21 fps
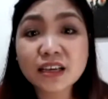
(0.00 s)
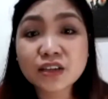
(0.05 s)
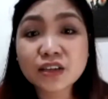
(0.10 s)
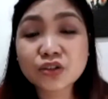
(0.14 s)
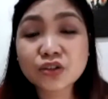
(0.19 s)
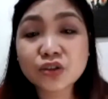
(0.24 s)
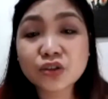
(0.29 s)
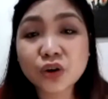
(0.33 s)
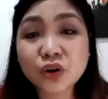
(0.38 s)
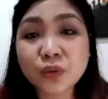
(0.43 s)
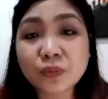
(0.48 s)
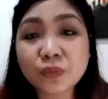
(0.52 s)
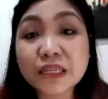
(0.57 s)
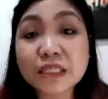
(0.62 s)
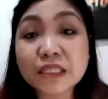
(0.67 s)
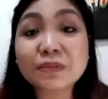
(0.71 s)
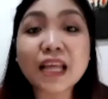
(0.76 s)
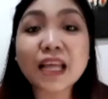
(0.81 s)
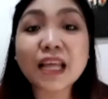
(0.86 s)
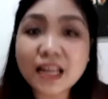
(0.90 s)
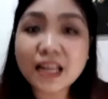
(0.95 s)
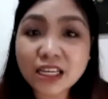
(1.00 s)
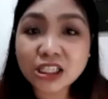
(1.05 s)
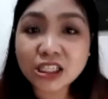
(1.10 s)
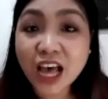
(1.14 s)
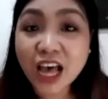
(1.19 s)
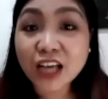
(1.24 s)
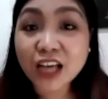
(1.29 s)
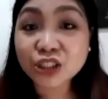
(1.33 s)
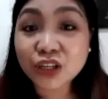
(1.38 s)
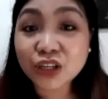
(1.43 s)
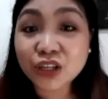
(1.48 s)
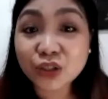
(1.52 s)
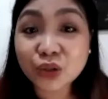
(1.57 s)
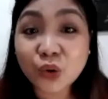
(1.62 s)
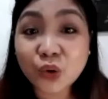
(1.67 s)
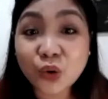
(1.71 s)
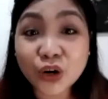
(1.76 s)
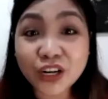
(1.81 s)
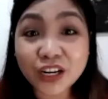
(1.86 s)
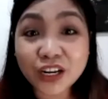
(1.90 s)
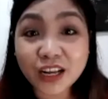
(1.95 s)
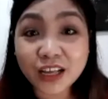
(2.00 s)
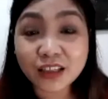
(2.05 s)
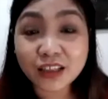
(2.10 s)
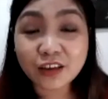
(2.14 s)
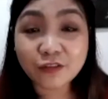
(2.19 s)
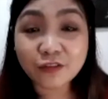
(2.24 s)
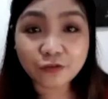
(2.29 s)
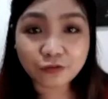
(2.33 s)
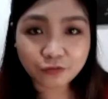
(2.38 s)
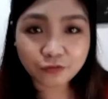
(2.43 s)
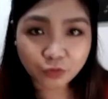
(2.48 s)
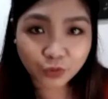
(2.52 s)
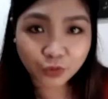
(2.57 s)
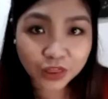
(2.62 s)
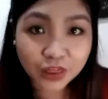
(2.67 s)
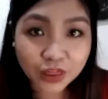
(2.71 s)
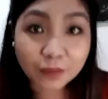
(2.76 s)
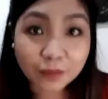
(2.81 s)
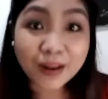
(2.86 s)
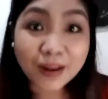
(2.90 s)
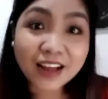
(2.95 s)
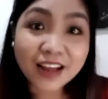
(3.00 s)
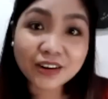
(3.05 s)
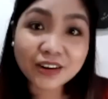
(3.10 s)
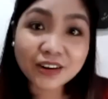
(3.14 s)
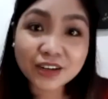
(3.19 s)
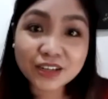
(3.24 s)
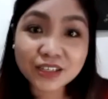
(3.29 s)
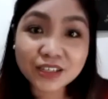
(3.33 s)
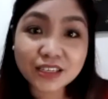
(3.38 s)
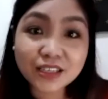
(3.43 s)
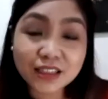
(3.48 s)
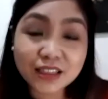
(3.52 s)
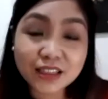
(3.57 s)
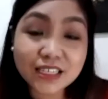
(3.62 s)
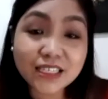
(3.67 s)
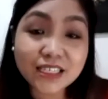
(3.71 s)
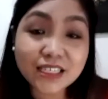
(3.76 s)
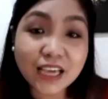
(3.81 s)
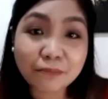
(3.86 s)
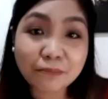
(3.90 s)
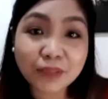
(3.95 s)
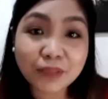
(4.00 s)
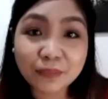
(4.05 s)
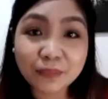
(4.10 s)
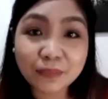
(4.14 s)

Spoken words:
So, mas madali siya actually to coordinate if with planners at the same time.